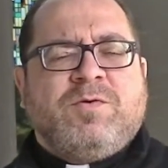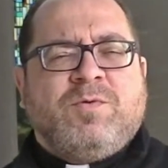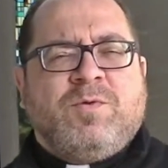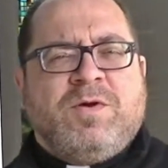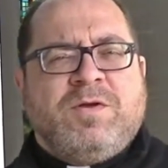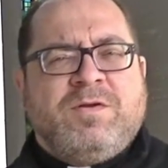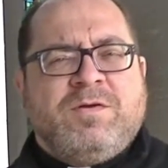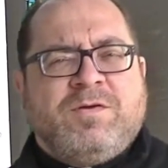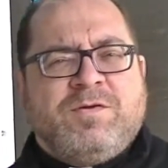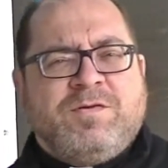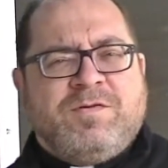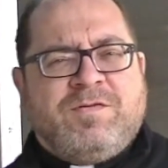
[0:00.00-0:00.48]
to
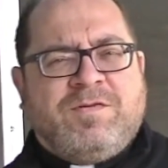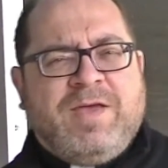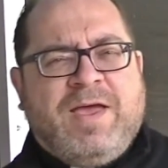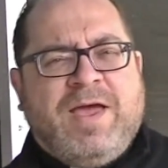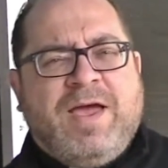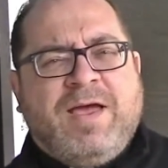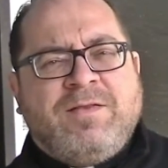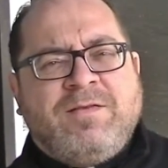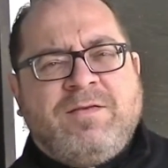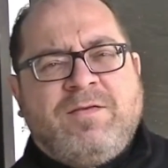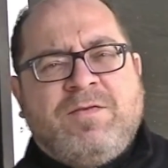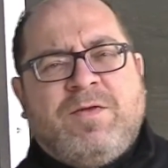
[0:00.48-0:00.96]

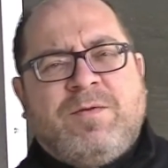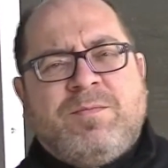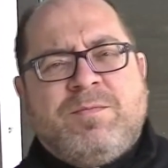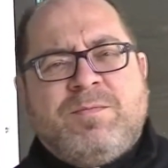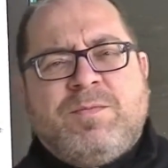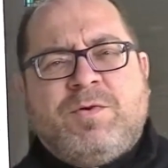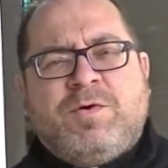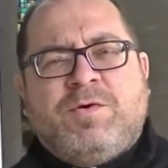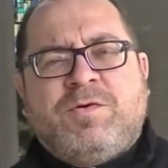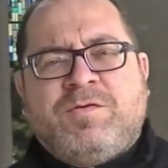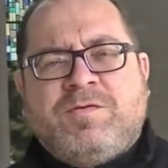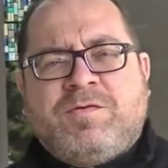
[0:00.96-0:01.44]
understand the
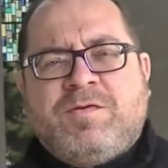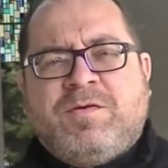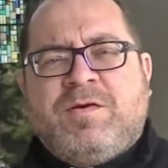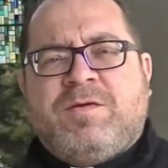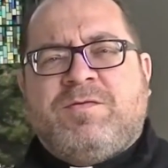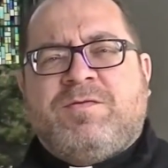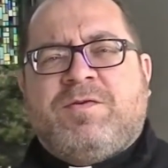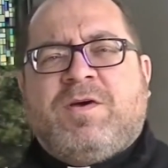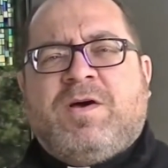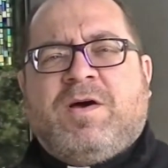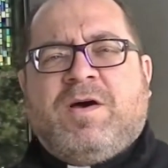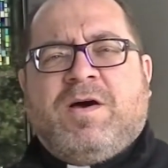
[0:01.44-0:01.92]
mercy
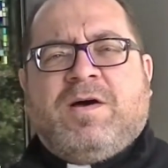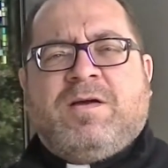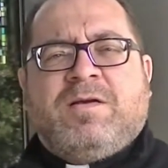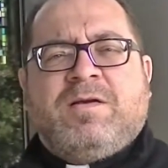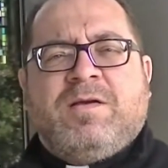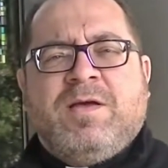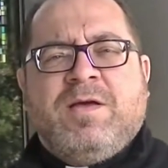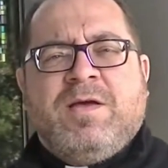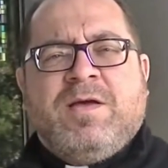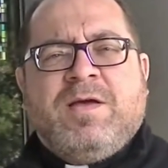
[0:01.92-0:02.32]
of God,